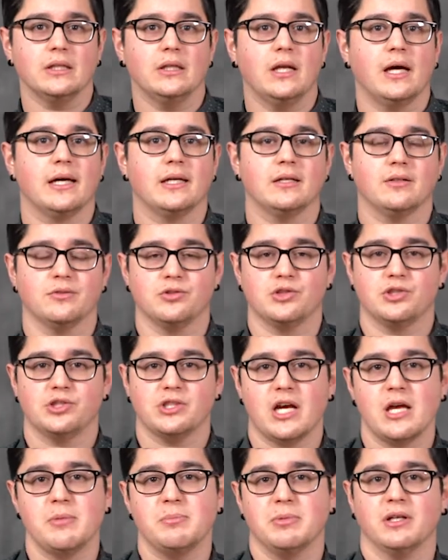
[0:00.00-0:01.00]
light and
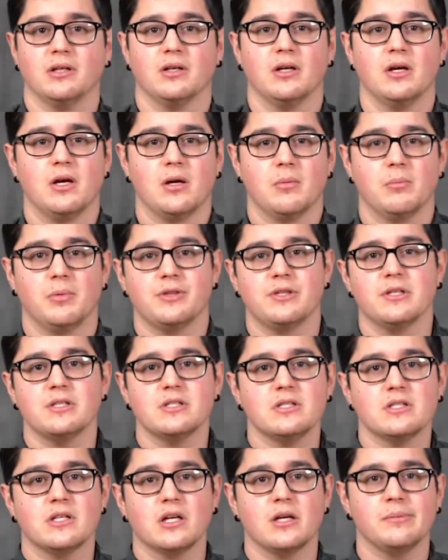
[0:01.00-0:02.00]
shape it, but
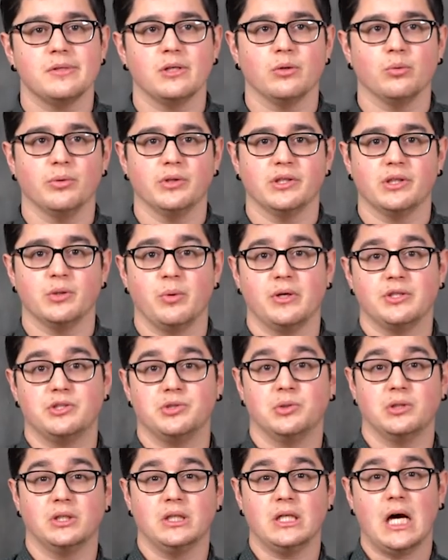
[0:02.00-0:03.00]
this is going to be a really way
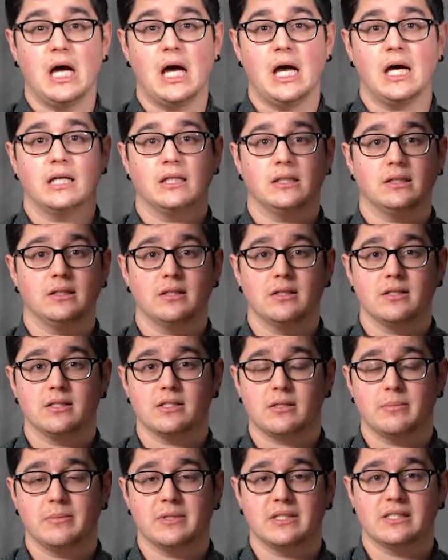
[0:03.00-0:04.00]
to cut
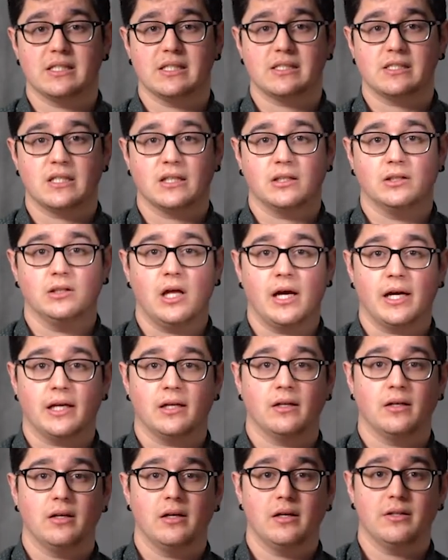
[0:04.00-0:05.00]
some existing
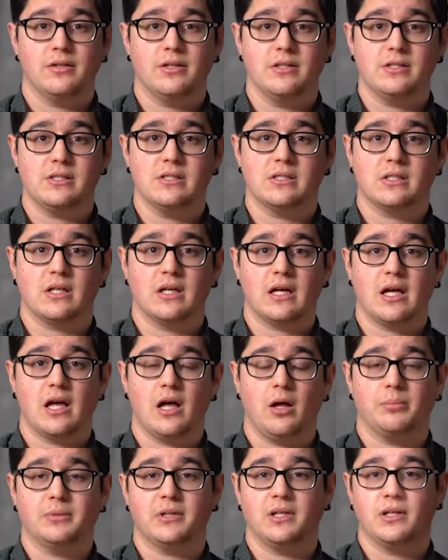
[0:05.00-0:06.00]
light. This is going to
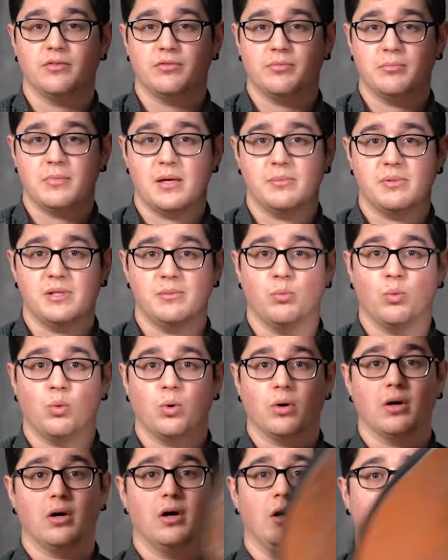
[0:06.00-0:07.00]
help give maybe
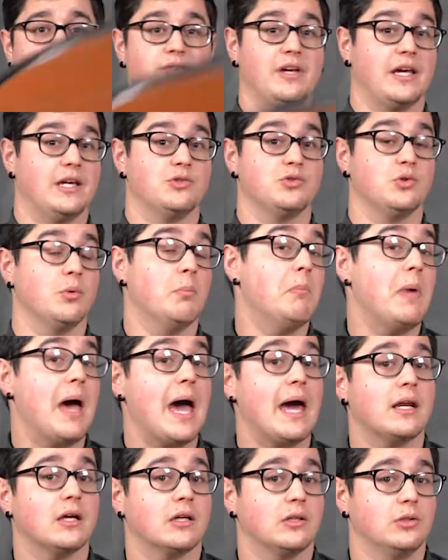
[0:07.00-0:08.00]
more of a
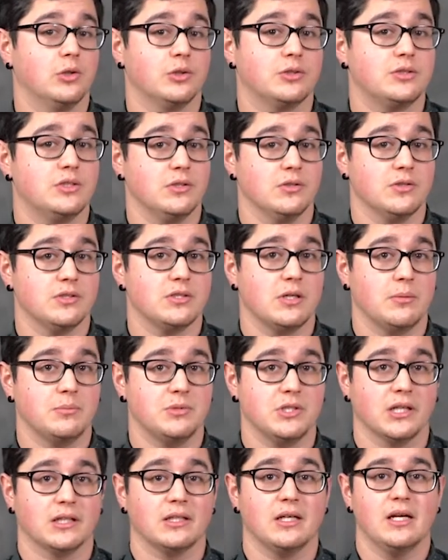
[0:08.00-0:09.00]
dramatic look to your
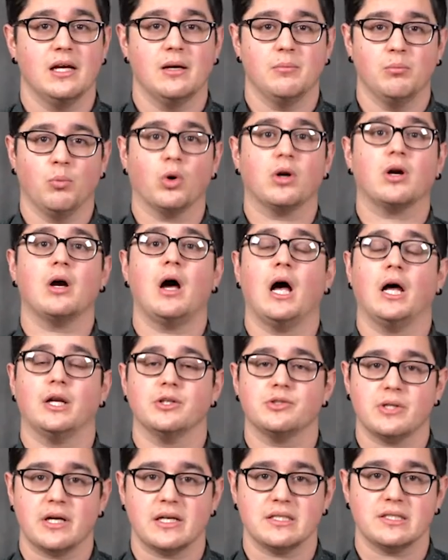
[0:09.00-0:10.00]
subject. More
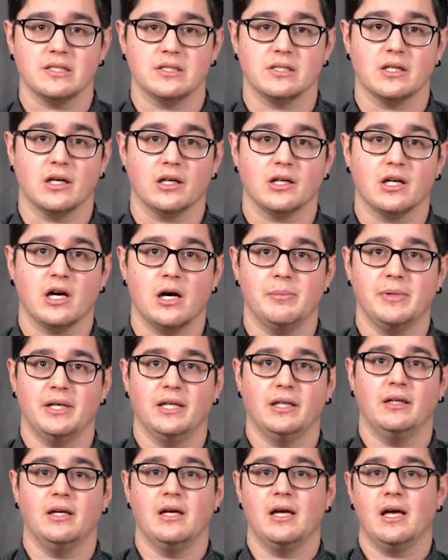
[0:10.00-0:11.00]
contrast is going to come
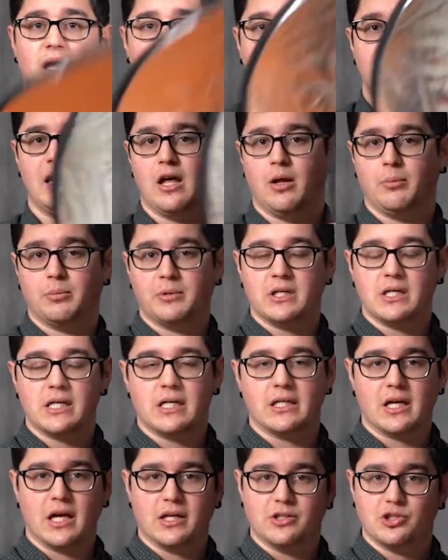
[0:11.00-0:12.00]
in and help
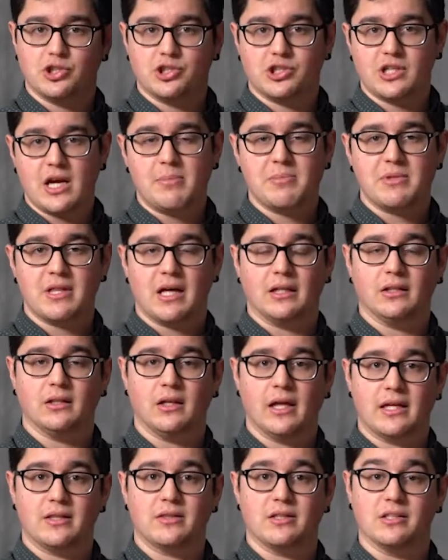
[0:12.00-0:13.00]
cut and shape that
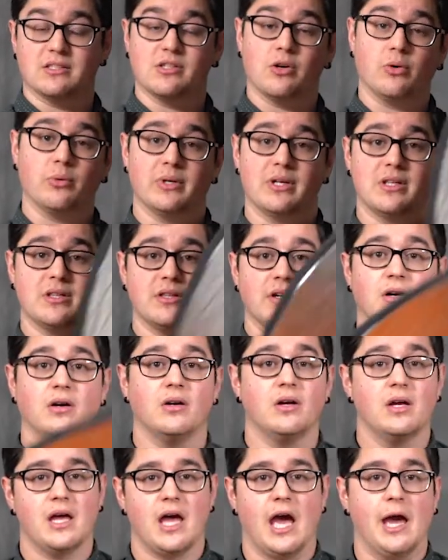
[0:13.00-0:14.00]
light that's already there
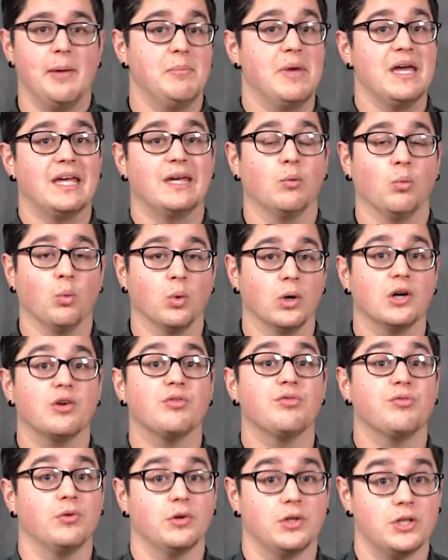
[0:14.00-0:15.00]
and make it work
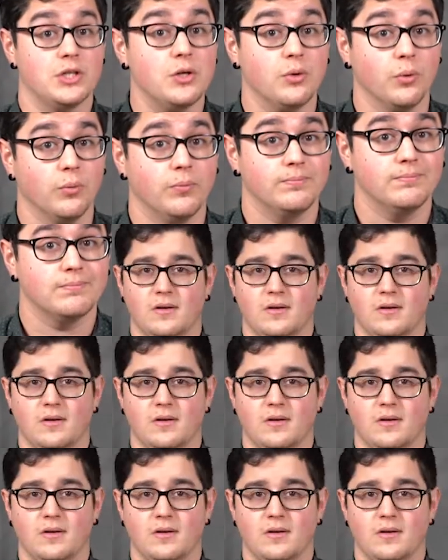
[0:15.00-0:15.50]
for you.